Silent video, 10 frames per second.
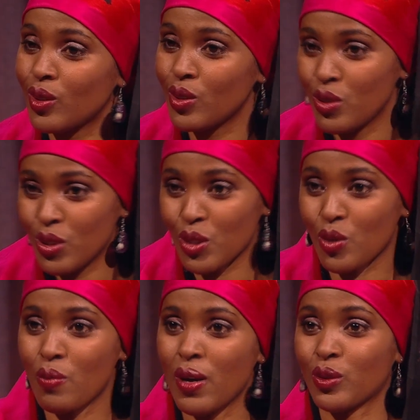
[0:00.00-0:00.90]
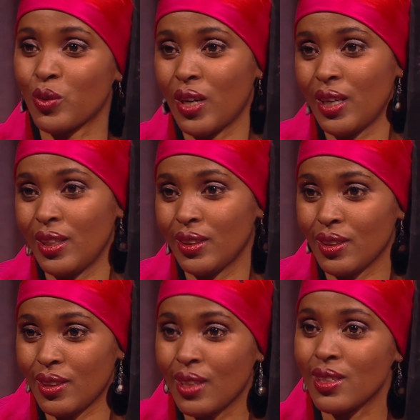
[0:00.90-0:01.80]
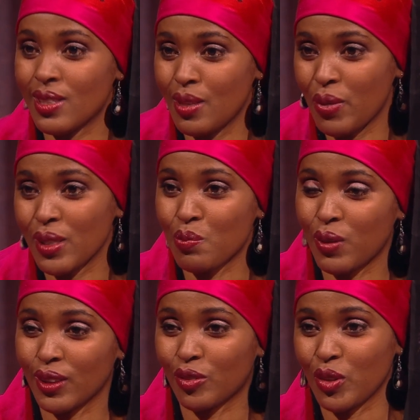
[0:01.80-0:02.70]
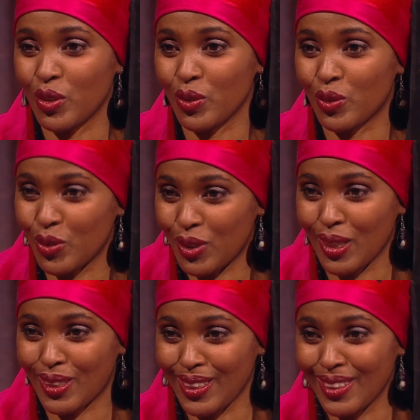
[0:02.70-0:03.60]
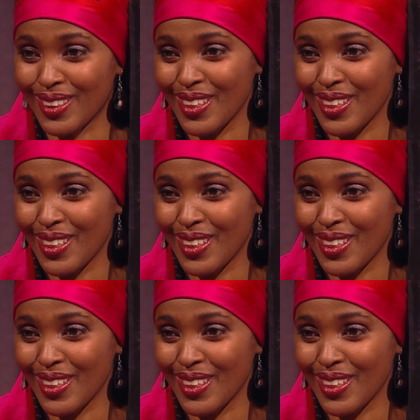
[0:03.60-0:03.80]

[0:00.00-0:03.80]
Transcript: don't you just go back to Ireland? That is the best place for you to tell this.